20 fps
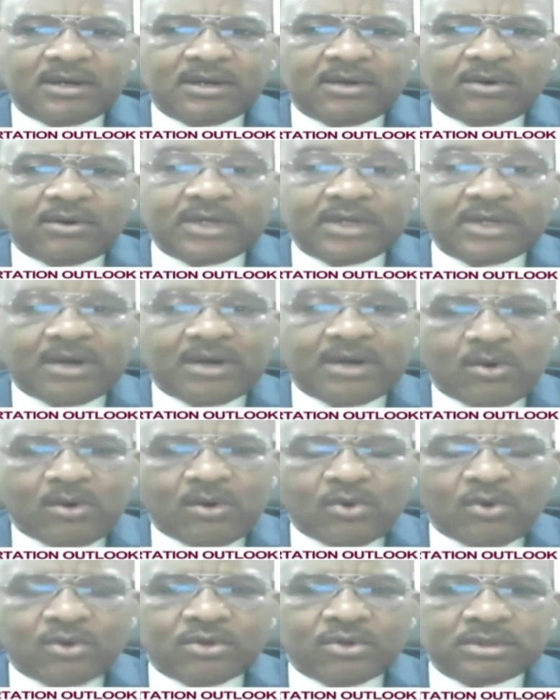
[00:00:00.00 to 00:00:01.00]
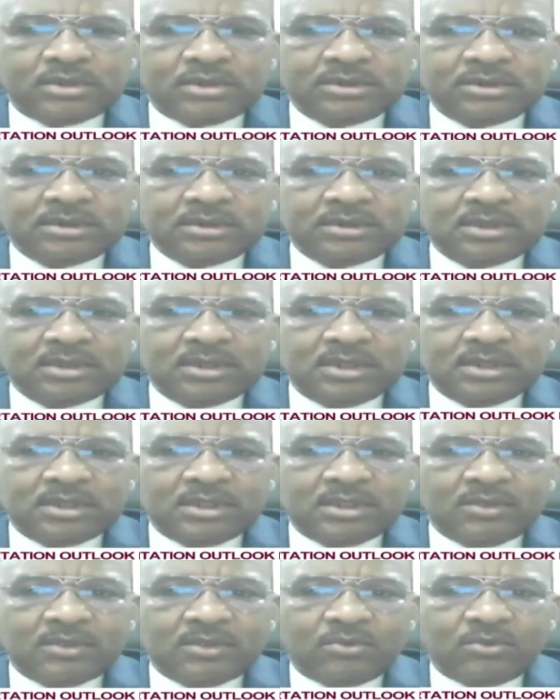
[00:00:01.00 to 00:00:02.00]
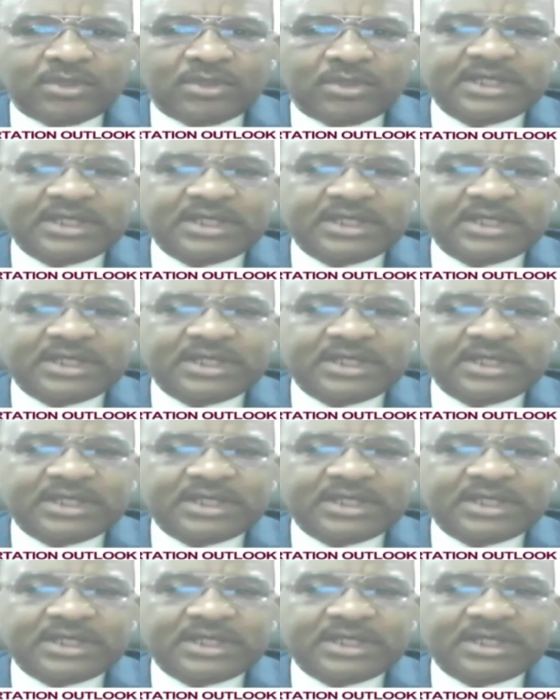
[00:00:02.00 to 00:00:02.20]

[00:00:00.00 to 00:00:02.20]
On our own, we did